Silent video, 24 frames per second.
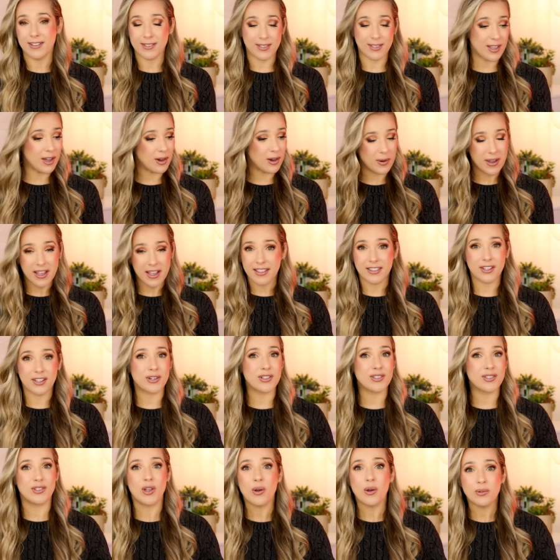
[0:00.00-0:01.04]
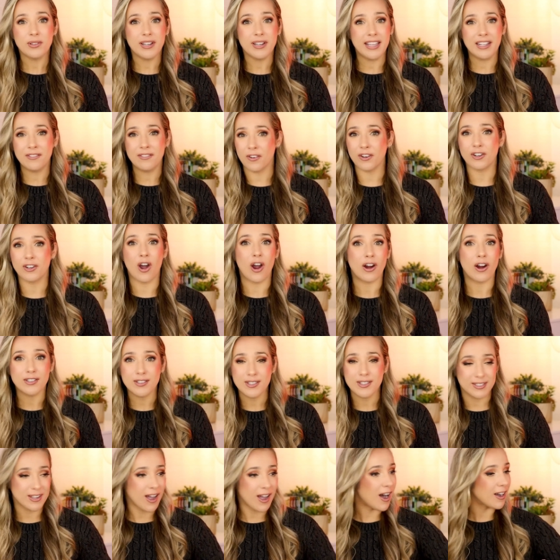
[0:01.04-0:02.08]
So so there is no need for
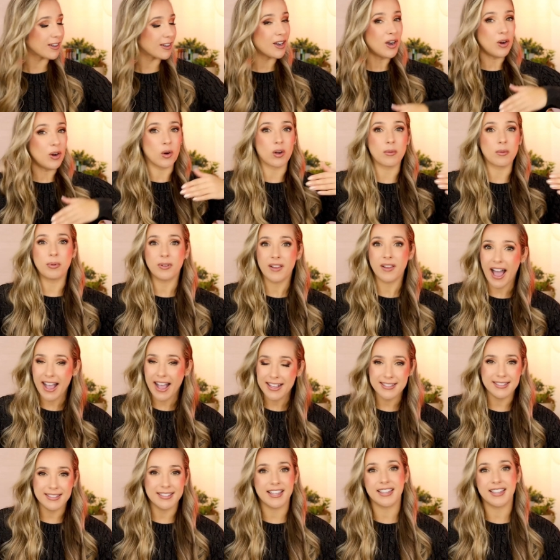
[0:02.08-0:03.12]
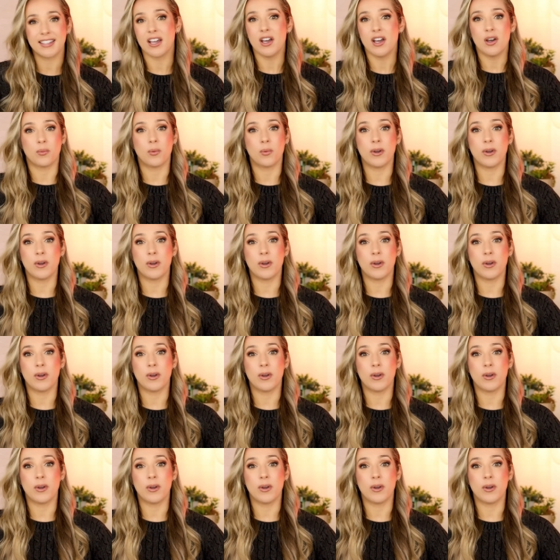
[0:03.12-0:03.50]
cardstock or plastic,